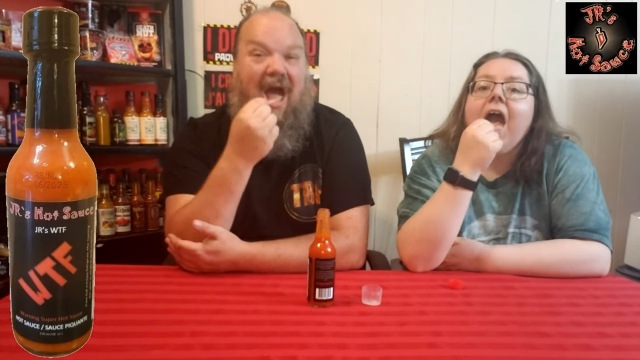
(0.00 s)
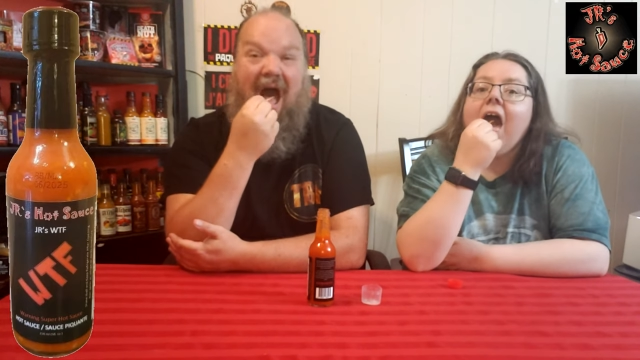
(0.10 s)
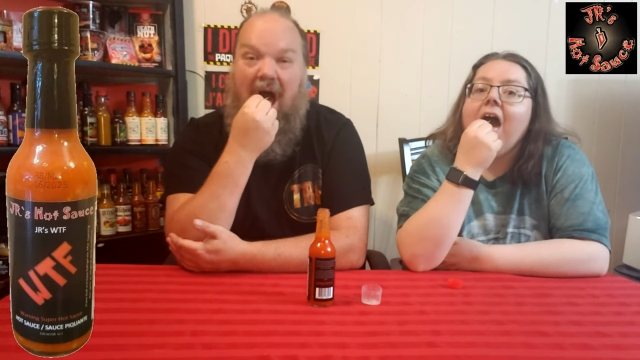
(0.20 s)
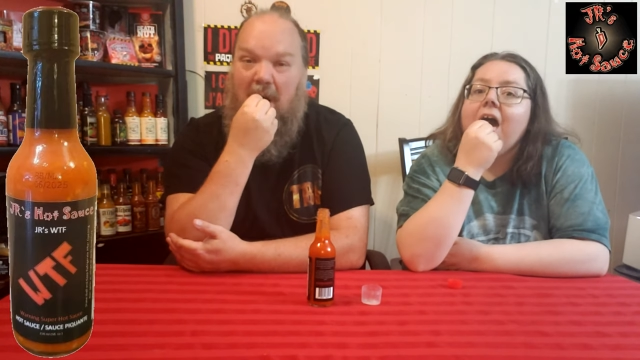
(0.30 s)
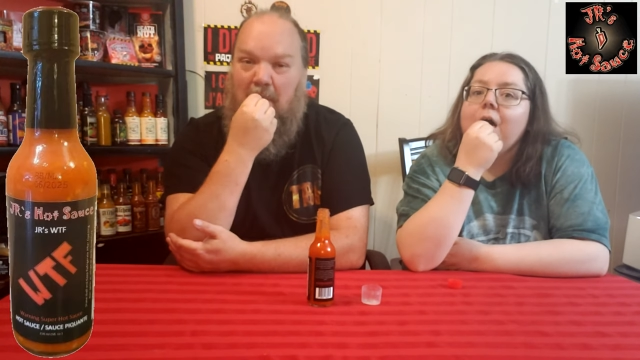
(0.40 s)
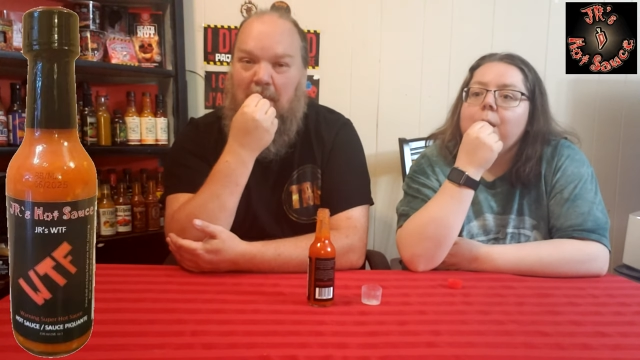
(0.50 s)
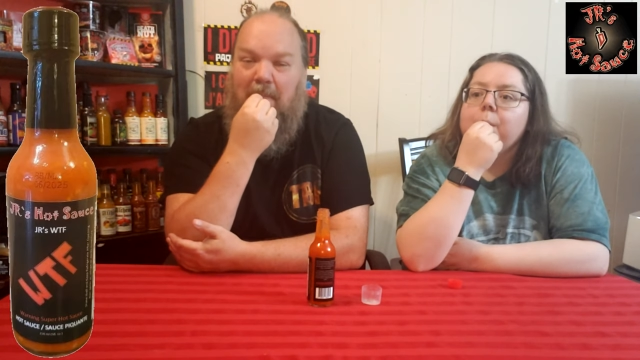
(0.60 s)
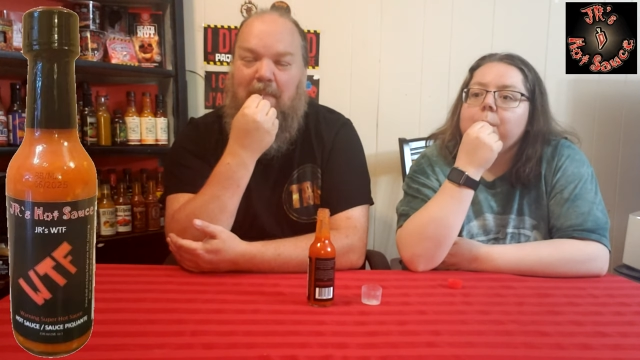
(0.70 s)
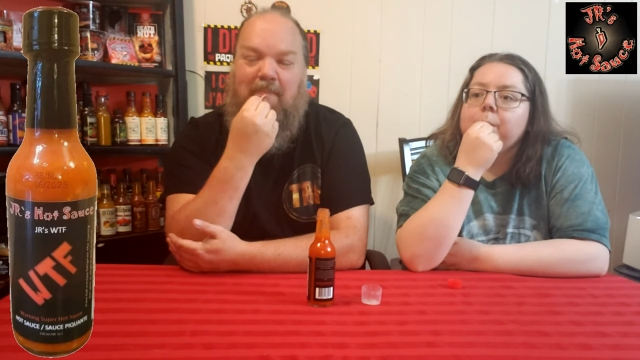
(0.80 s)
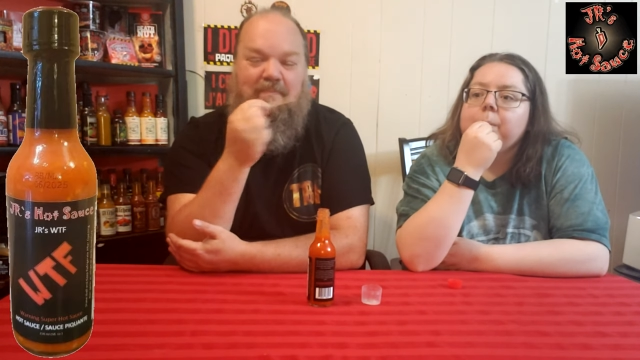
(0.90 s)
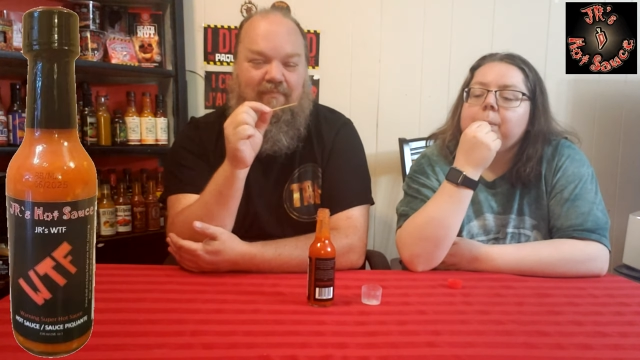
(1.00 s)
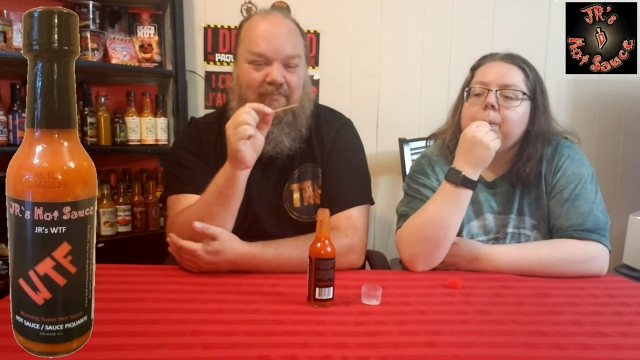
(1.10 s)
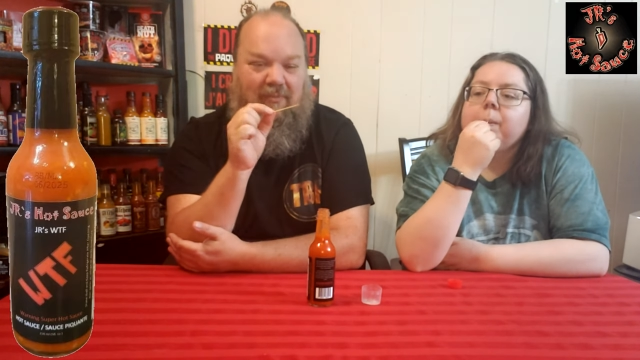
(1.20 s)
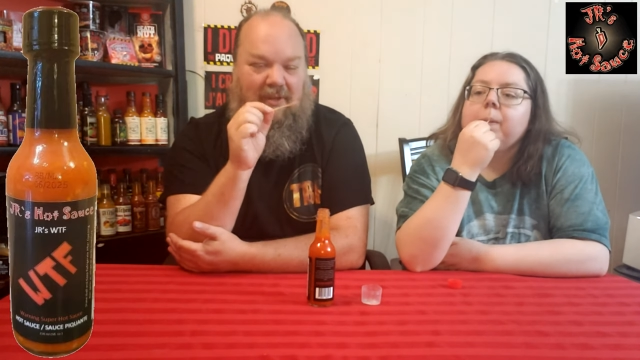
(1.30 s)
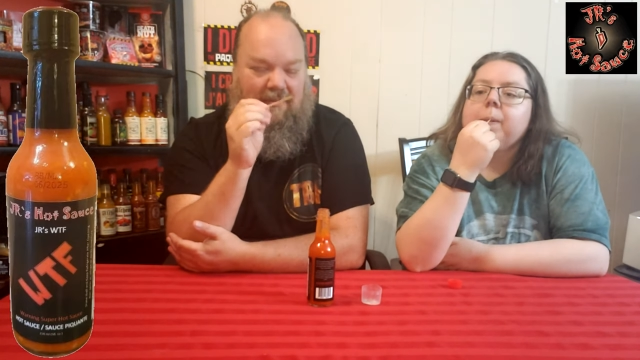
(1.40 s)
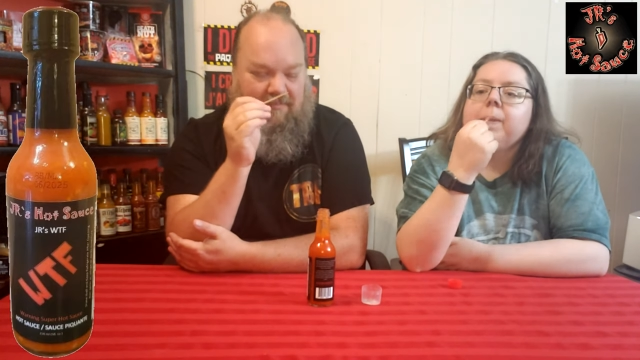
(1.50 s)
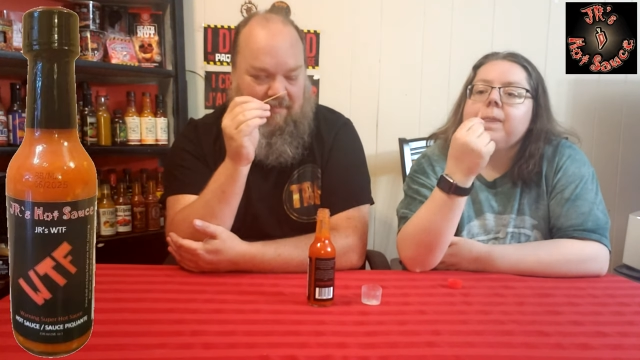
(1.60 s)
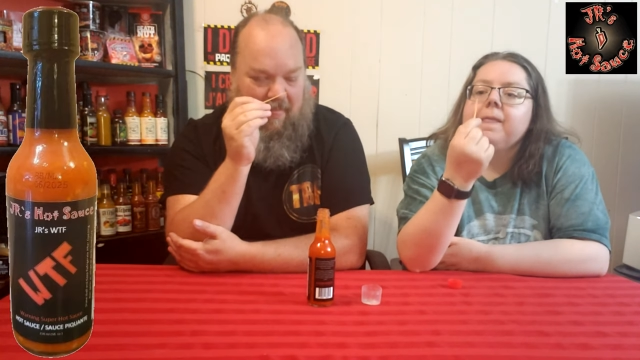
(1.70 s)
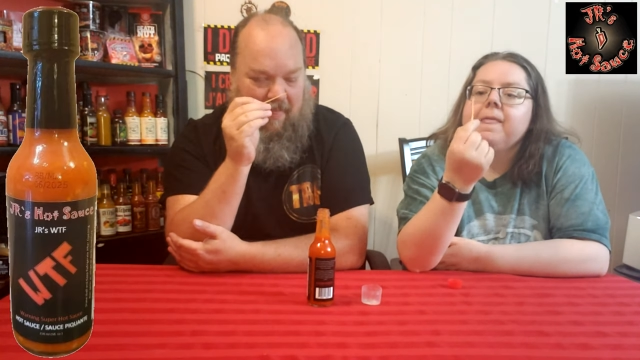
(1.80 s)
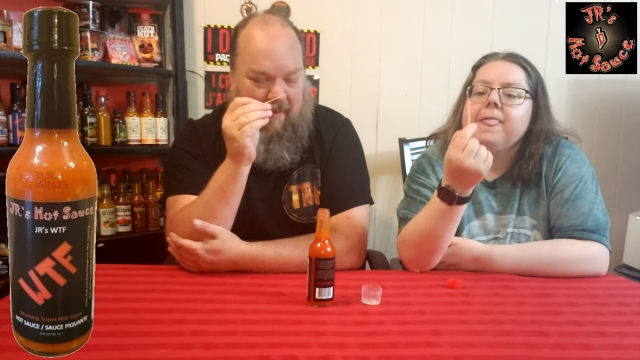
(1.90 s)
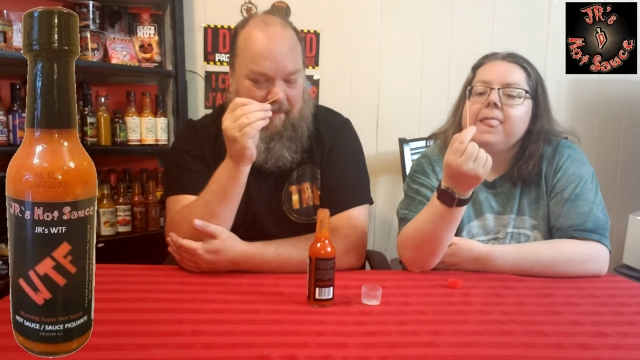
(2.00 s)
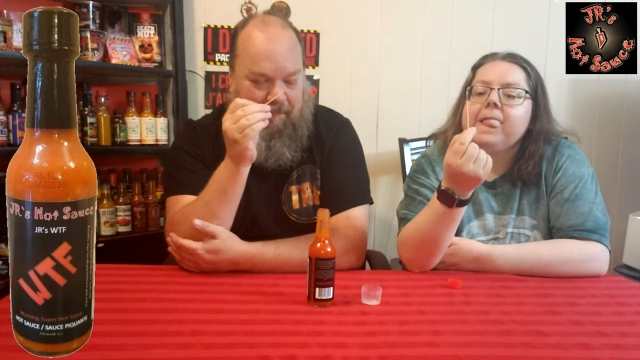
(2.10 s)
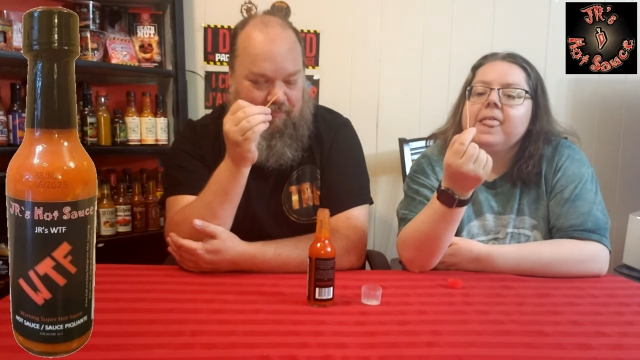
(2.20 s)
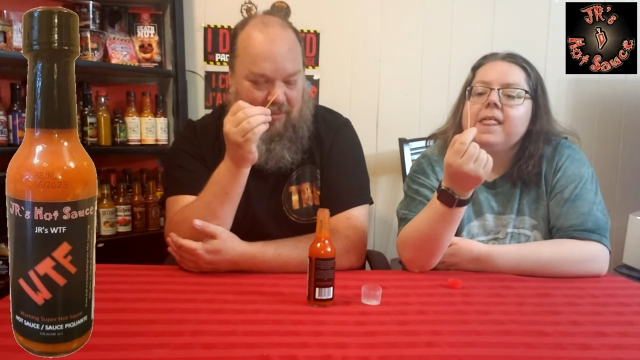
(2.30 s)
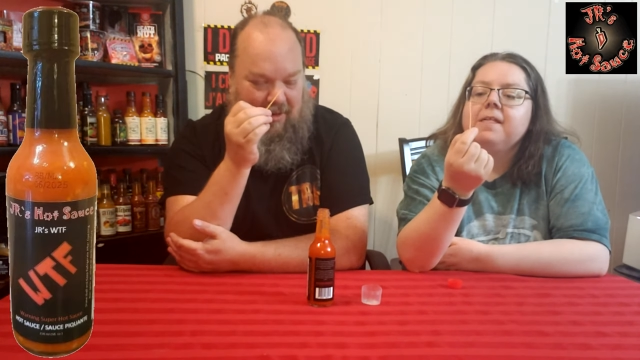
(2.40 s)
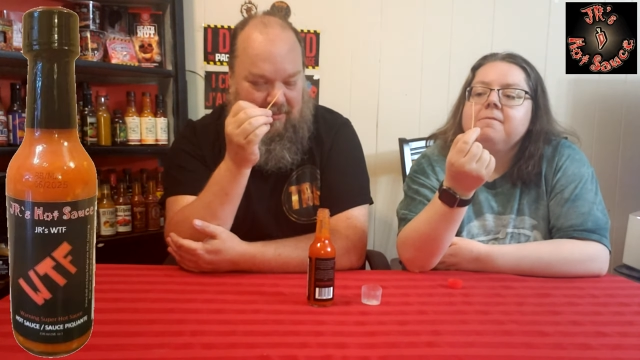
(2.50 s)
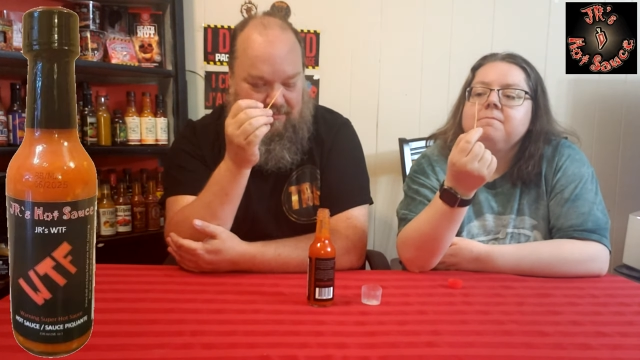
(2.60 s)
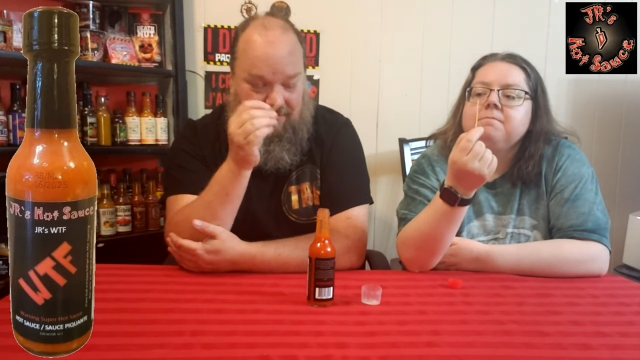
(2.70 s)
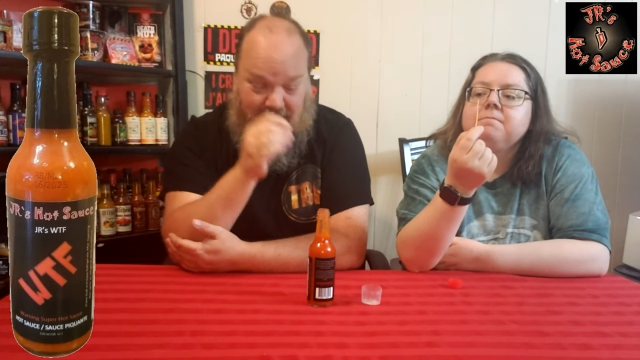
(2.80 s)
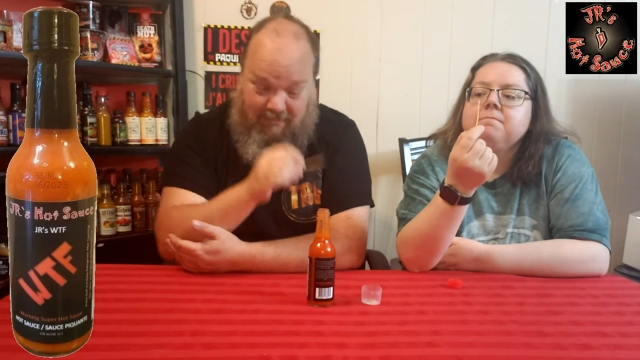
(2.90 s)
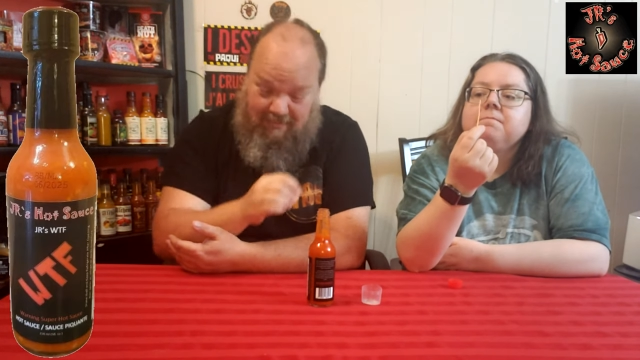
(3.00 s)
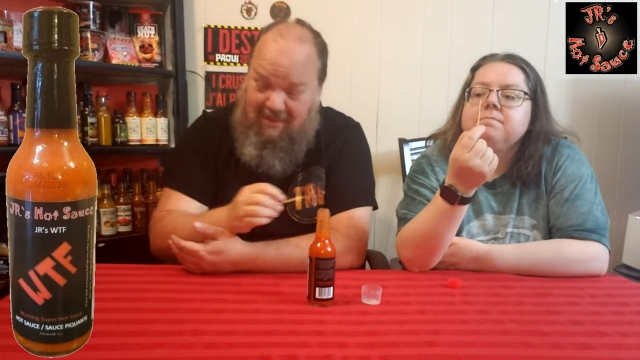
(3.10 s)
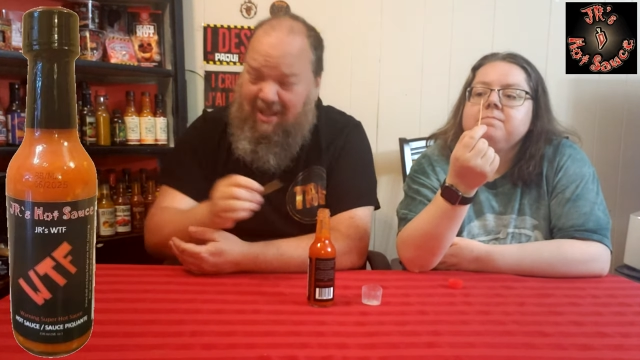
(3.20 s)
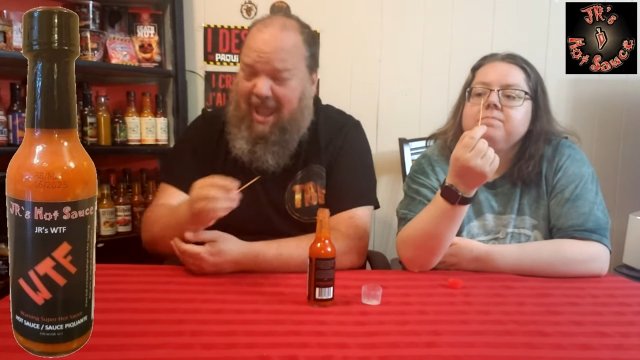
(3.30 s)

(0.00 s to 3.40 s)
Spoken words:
No one is speaking in this clip.